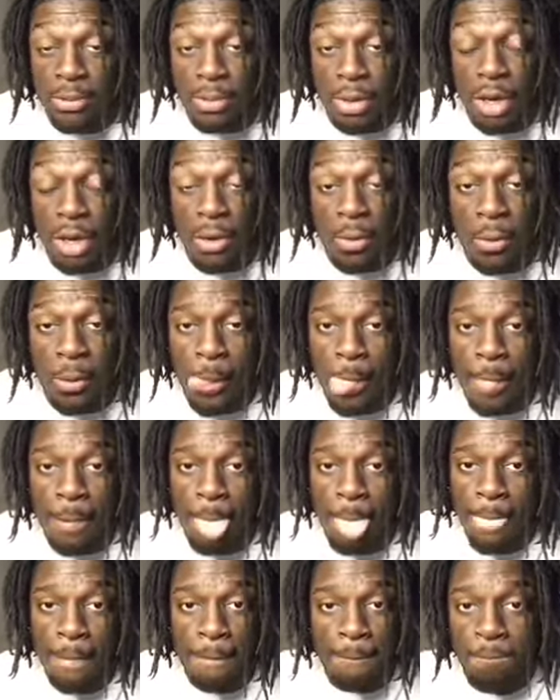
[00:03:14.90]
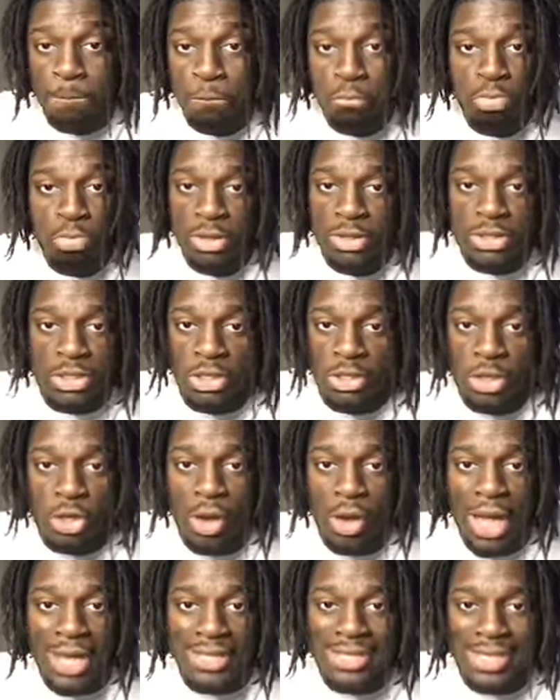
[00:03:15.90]
bro. The
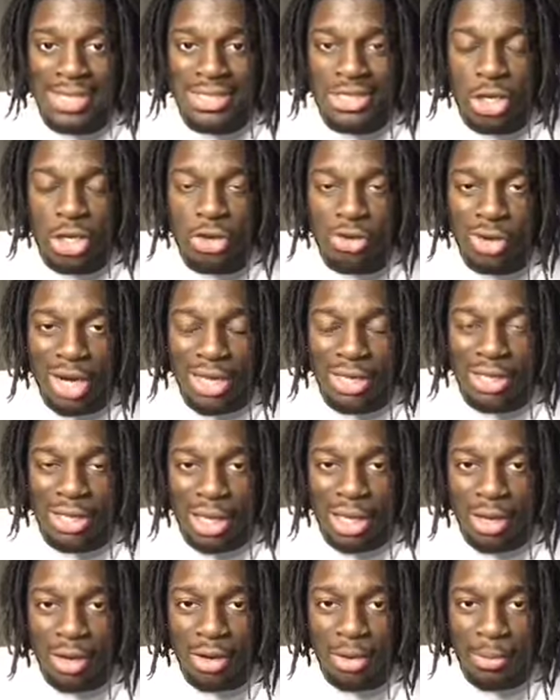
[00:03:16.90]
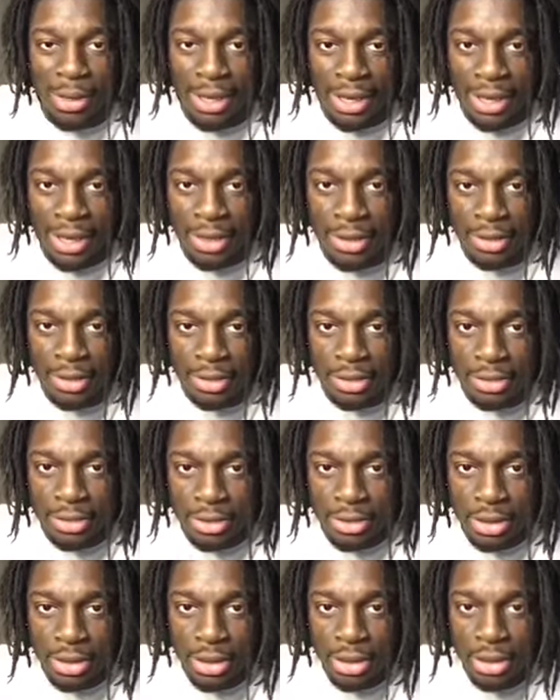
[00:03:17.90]
dude has such a great year, man.
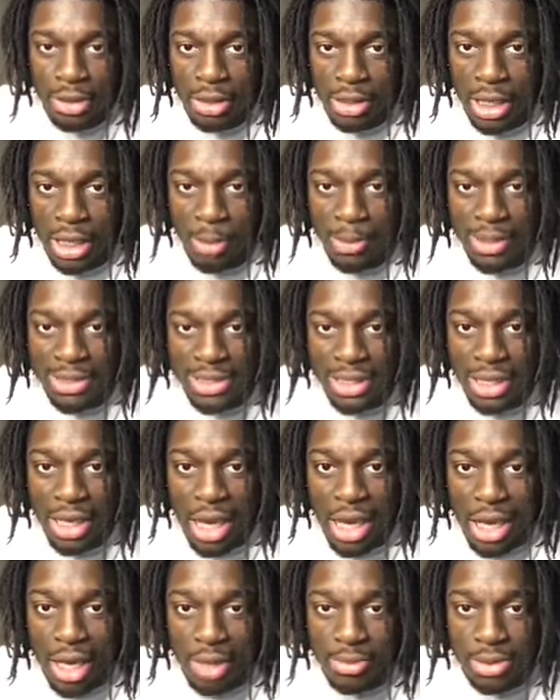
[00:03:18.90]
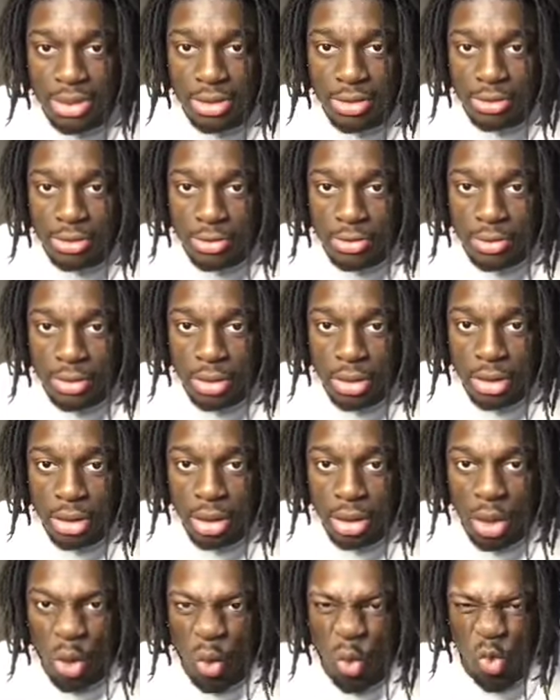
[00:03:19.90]
Him and D-Hops.
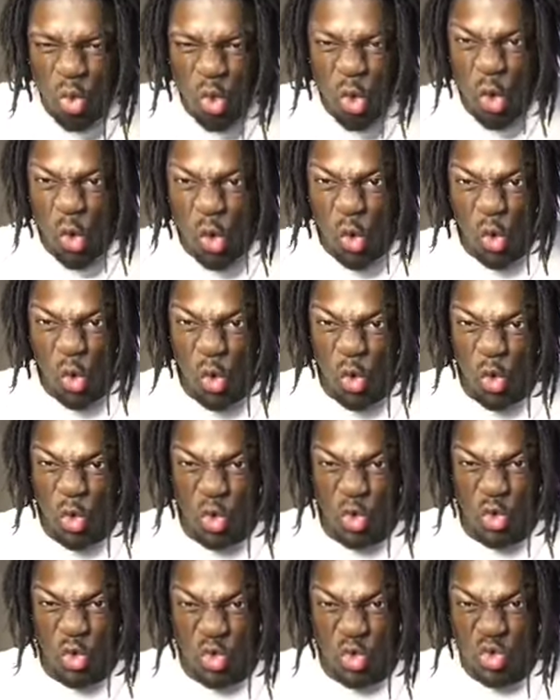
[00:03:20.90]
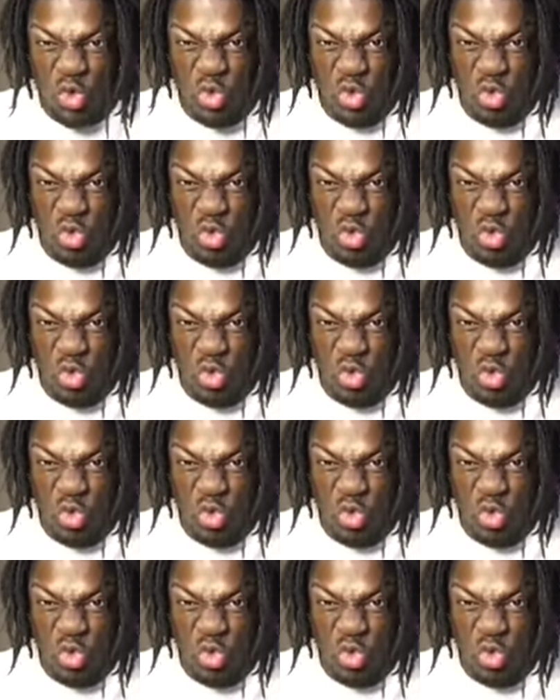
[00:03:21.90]
Ooh!